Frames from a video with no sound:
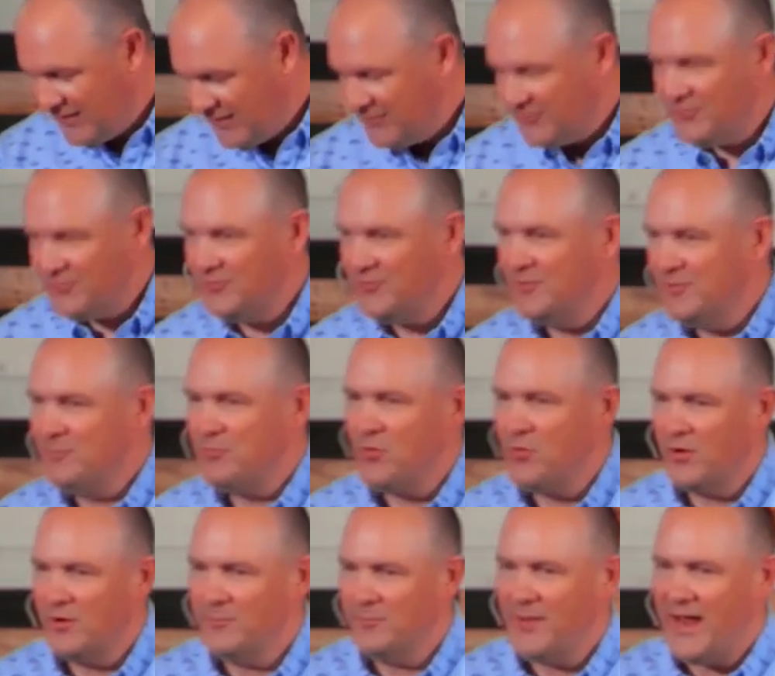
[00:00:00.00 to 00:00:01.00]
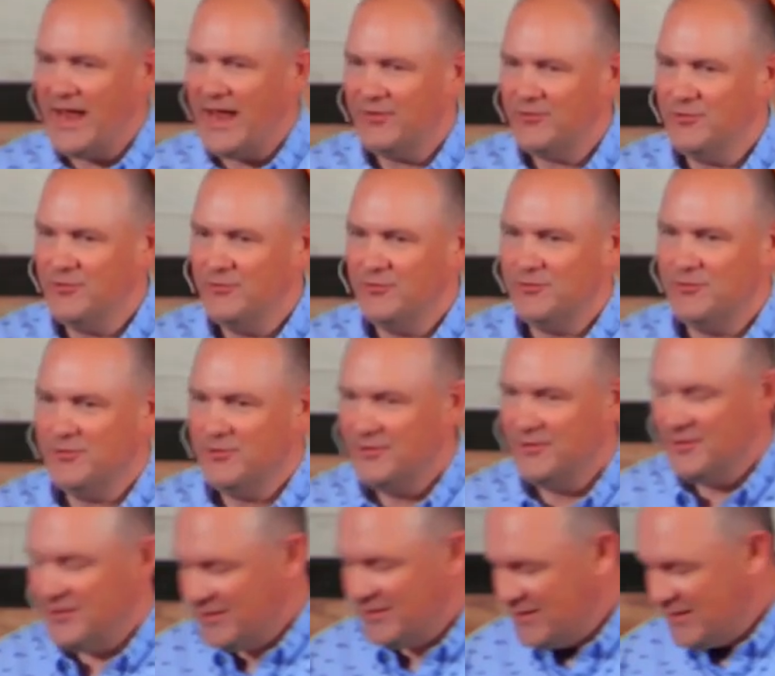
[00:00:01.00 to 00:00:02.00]
this is an important passage.
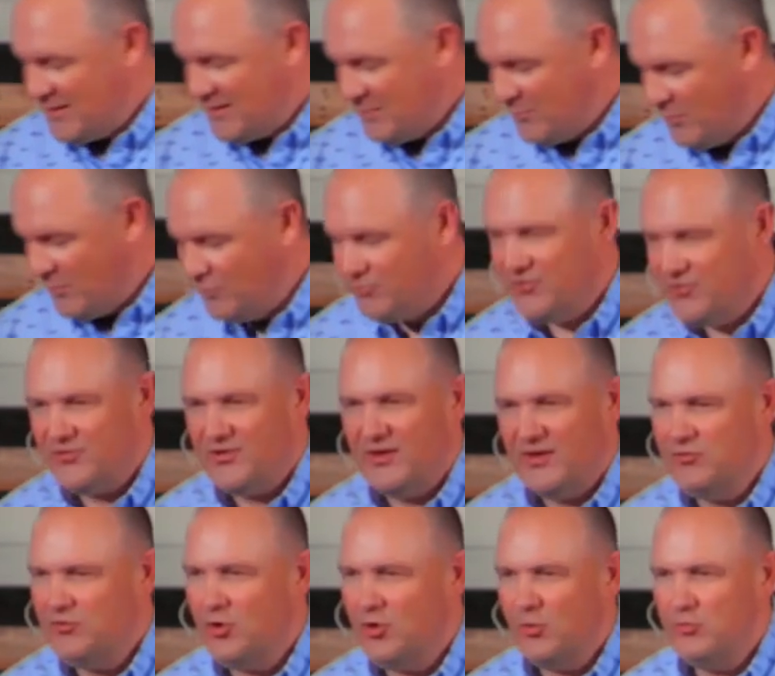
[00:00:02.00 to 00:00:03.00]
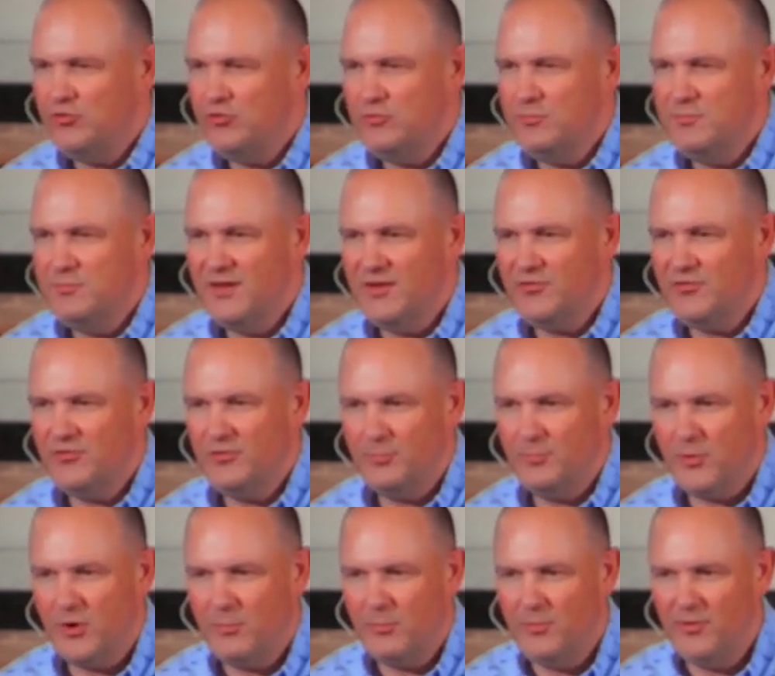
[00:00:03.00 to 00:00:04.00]
Moses says, Don't you miss the
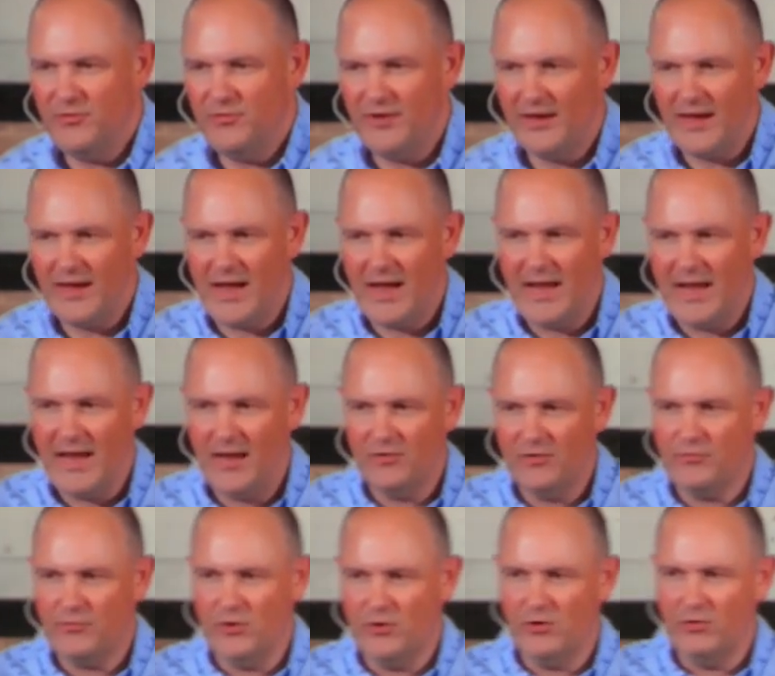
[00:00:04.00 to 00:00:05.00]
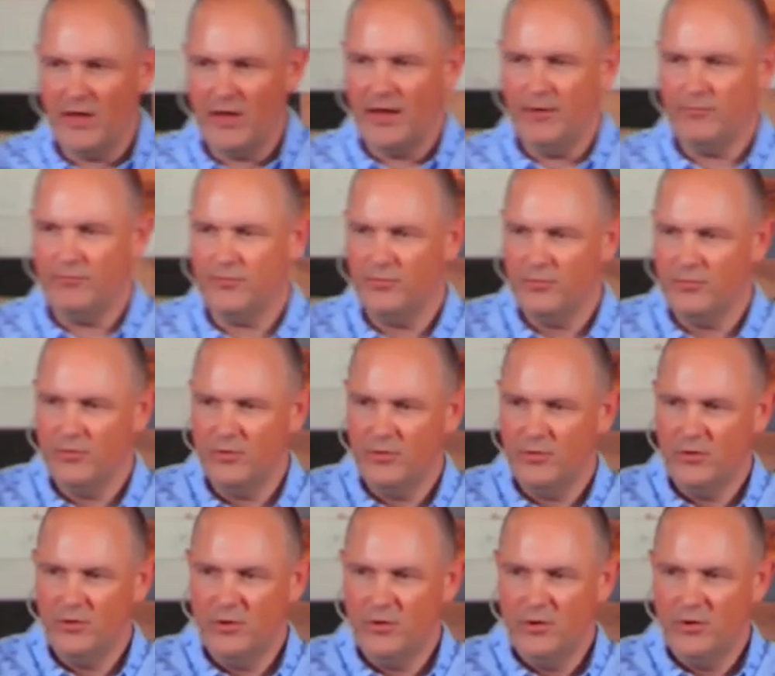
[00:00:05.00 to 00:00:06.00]
purpose that God has for your life.
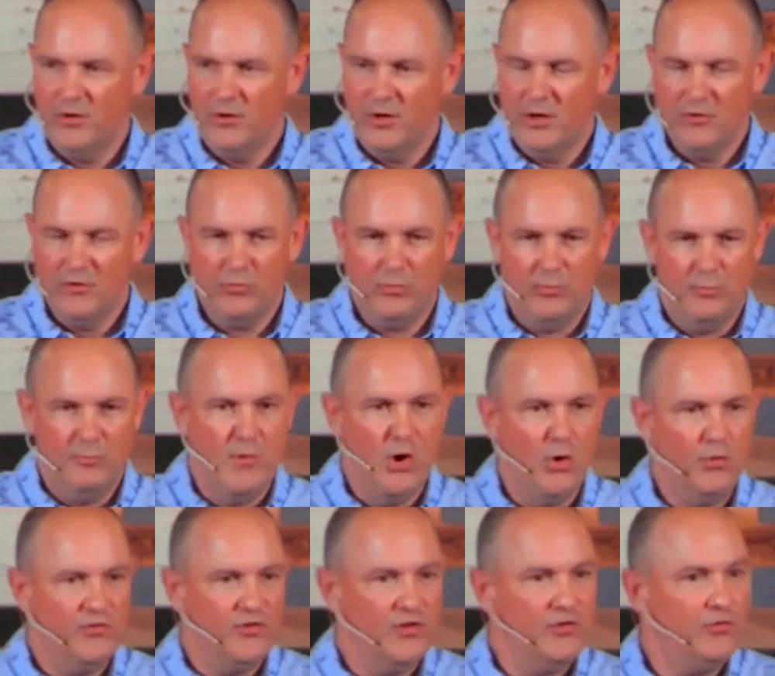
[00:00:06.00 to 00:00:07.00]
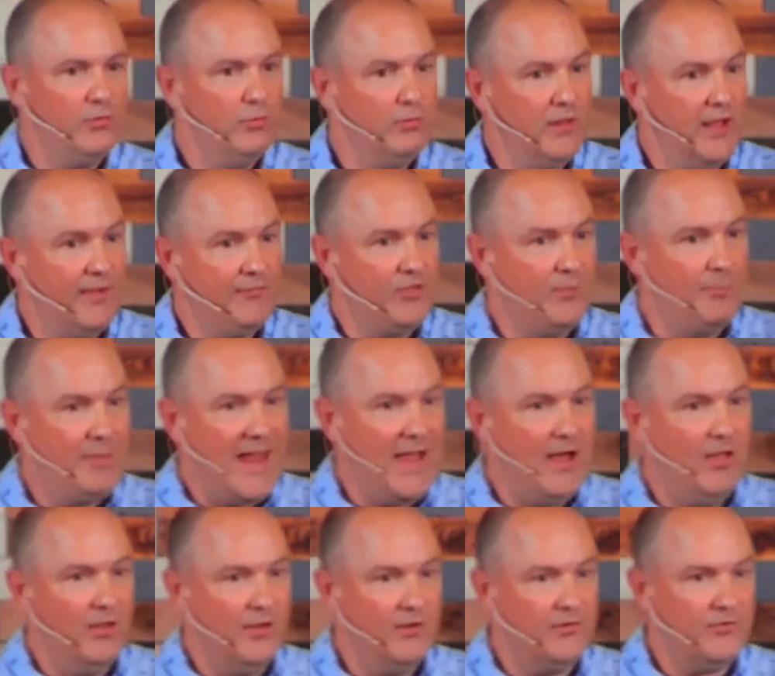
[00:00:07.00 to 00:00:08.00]
It's Moses who left the
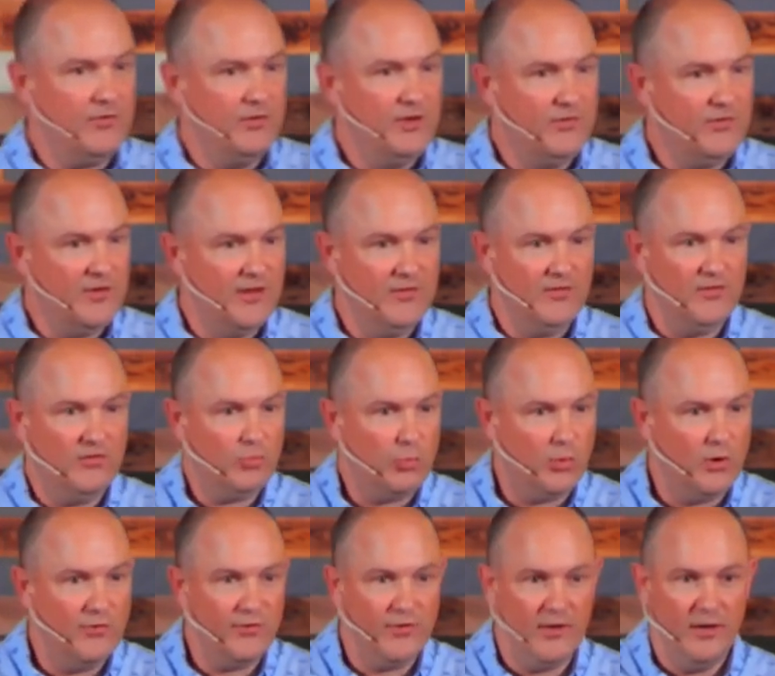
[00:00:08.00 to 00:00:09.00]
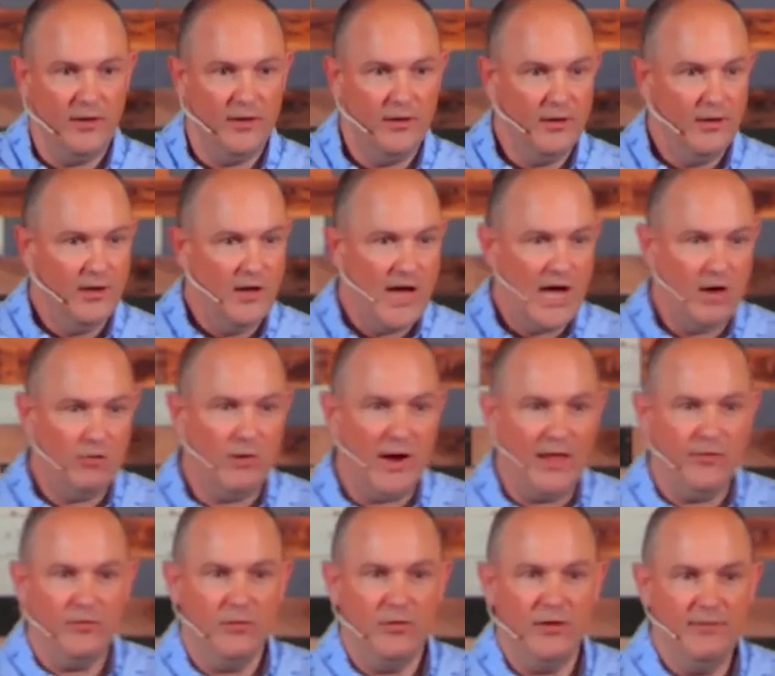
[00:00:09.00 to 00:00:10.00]
palace. He says, It's worth it. I'd
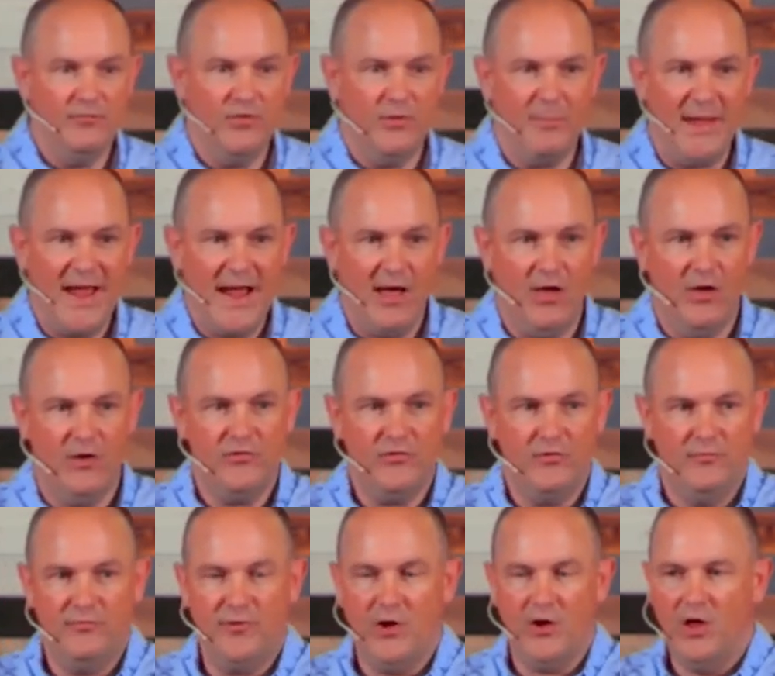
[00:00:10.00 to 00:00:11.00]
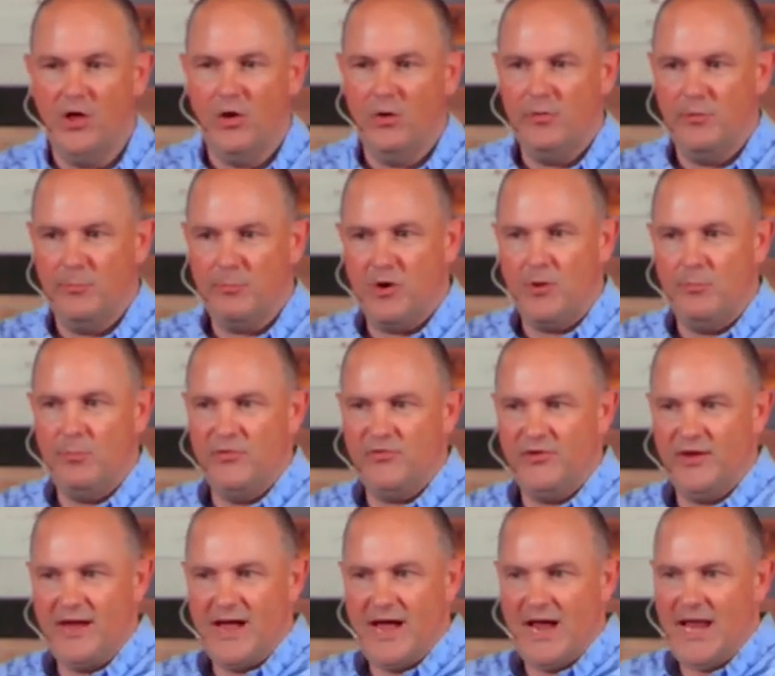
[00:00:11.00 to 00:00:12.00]
rather leave the palace and follow the purpose
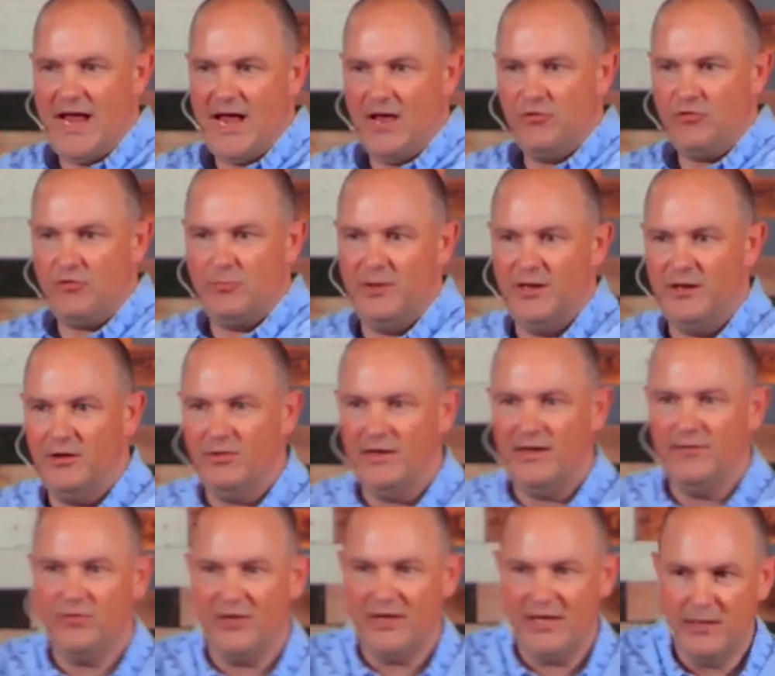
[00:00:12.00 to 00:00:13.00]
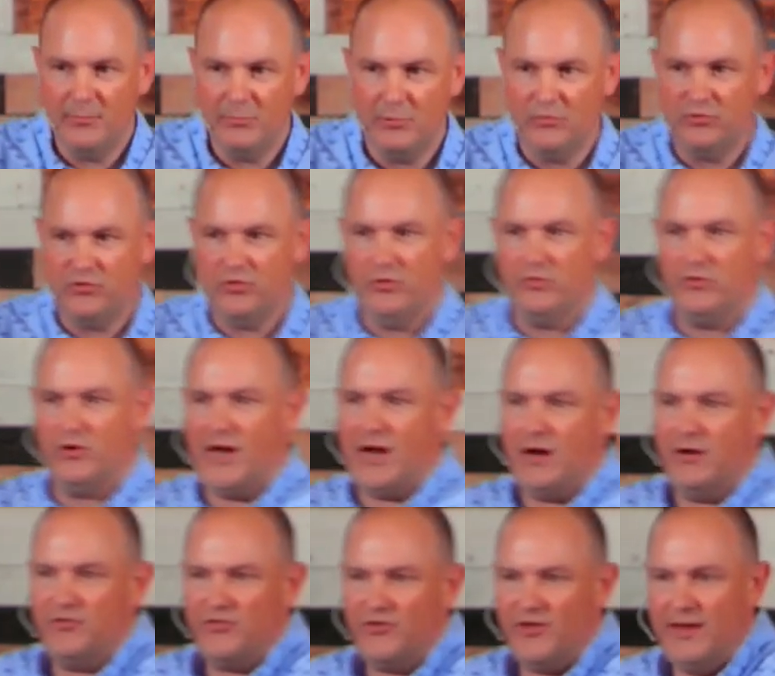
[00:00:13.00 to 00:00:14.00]
that God has for me to leave the Hebrew children out
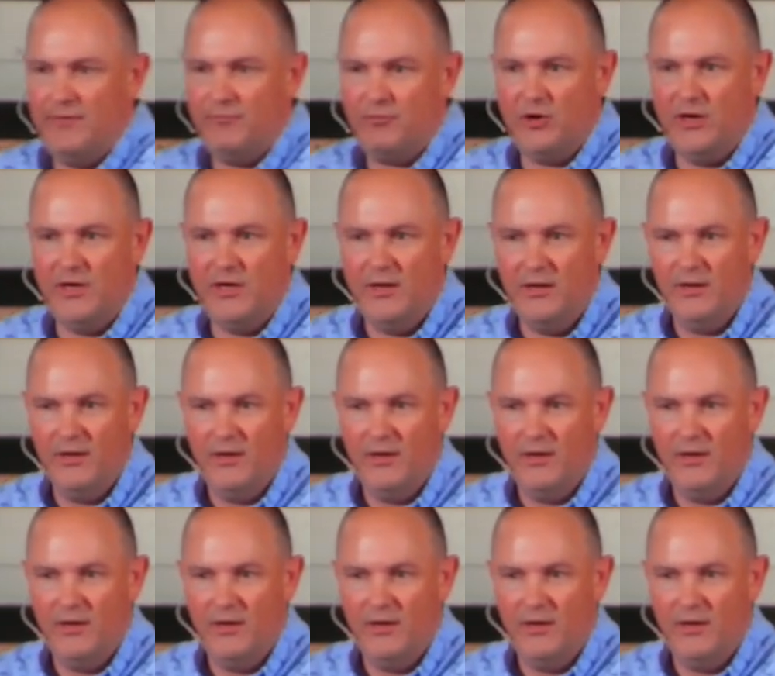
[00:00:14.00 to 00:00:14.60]
of slavery.